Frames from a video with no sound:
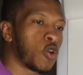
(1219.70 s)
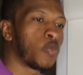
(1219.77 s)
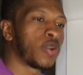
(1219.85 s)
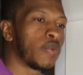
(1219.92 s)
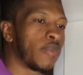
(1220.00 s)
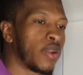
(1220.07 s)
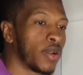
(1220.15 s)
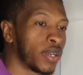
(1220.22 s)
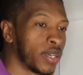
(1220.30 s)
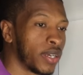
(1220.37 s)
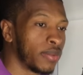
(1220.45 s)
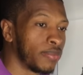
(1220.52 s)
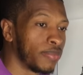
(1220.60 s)
corporate
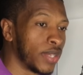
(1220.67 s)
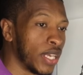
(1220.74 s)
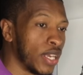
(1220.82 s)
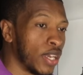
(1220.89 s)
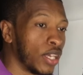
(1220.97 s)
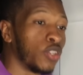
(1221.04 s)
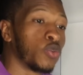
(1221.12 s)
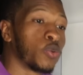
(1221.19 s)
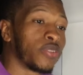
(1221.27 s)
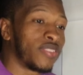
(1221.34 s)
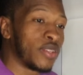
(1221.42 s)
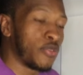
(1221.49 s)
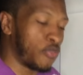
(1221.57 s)
America, you
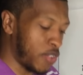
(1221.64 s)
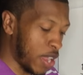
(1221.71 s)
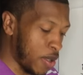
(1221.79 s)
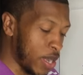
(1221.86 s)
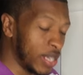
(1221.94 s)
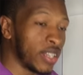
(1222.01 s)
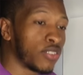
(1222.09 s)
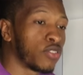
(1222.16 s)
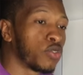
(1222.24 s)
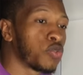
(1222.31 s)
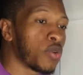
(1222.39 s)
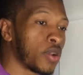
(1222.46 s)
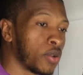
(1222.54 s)
will see very
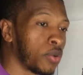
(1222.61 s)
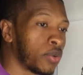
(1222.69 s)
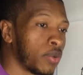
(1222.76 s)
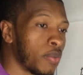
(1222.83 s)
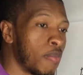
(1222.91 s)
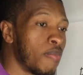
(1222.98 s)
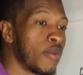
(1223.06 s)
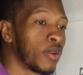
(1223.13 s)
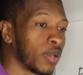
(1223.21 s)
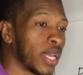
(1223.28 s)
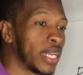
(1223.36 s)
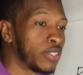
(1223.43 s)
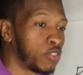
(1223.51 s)
disgruntled
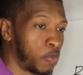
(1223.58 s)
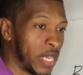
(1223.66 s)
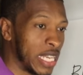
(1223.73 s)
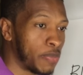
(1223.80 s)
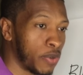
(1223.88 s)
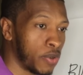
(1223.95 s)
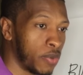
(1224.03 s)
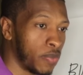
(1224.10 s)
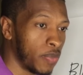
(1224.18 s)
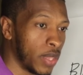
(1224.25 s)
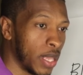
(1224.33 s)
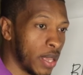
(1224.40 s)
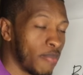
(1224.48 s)
middle-aged people
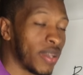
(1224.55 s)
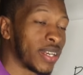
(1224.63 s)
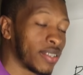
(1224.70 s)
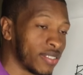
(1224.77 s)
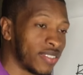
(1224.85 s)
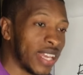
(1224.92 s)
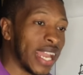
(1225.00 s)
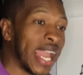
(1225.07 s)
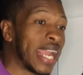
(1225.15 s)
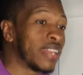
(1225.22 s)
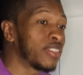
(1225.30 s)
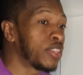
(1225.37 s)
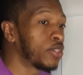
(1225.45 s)
because they
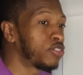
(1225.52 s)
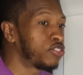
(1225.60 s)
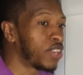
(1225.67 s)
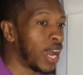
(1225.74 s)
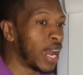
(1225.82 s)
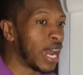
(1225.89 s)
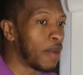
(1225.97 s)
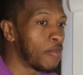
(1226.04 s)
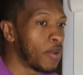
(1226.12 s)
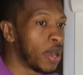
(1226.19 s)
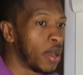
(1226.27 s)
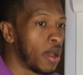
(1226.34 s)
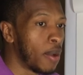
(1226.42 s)
hate their job,
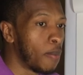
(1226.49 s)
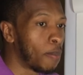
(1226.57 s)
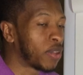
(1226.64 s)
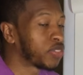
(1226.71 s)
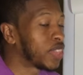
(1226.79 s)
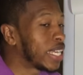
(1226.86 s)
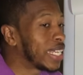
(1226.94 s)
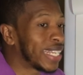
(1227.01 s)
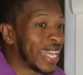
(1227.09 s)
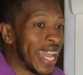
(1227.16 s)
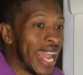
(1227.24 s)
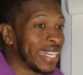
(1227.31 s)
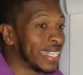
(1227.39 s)
but they
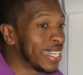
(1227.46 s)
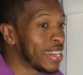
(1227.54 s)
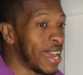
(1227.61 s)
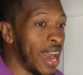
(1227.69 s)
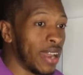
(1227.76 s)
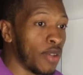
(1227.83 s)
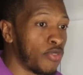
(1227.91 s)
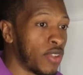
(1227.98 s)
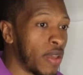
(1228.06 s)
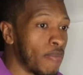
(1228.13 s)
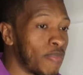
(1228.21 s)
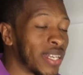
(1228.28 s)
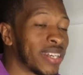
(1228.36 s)
can't get out of
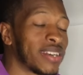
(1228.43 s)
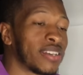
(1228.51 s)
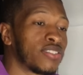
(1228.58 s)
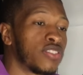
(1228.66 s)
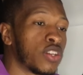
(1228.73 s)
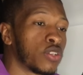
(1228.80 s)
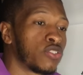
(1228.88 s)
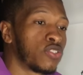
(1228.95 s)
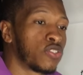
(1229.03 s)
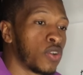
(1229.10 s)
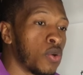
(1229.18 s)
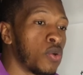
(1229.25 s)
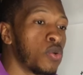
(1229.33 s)
it because they're
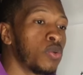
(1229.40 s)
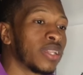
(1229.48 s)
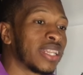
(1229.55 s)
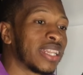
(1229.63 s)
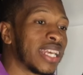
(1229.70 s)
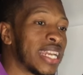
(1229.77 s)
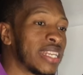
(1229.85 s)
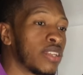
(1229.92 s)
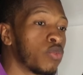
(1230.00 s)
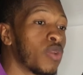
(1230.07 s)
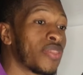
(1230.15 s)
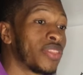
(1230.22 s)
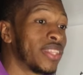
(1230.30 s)
so
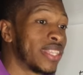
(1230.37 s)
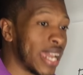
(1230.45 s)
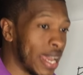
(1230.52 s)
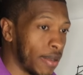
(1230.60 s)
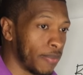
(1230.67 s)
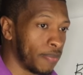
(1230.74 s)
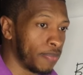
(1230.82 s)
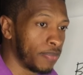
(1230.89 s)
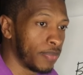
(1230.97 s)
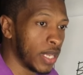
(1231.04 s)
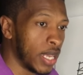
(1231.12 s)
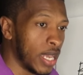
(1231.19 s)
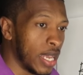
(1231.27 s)
laden with debt.
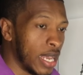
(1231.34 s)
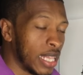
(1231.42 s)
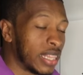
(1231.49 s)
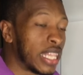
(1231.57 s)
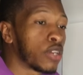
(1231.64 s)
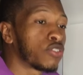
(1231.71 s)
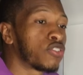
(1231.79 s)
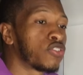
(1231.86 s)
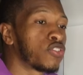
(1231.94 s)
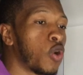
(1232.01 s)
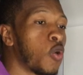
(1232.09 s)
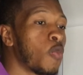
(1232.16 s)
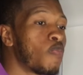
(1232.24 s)
They're
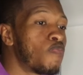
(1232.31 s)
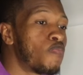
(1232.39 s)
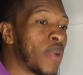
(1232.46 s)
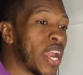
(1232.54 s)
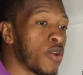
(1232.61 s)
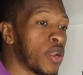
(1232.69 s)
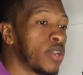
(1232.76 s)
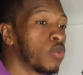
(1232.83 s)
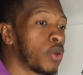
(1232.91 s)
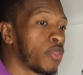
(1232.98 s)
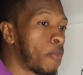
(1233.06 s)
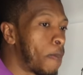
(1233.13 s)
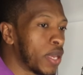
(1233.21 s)
so
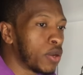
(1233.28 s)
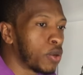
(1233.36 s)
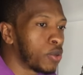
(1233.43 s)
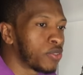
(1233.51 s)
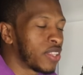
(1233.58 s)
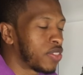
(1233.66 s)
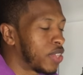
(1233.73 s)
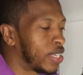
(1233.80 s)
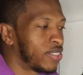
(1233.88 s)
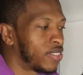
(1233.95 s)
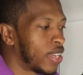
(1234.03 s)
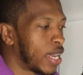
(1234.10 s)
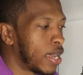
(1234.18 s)
buried with bills that
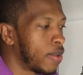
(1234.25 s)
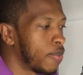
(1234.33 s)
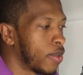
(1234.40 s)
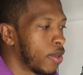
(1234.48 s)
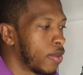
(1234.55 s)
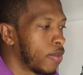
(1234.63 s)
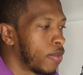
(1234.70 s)
they say,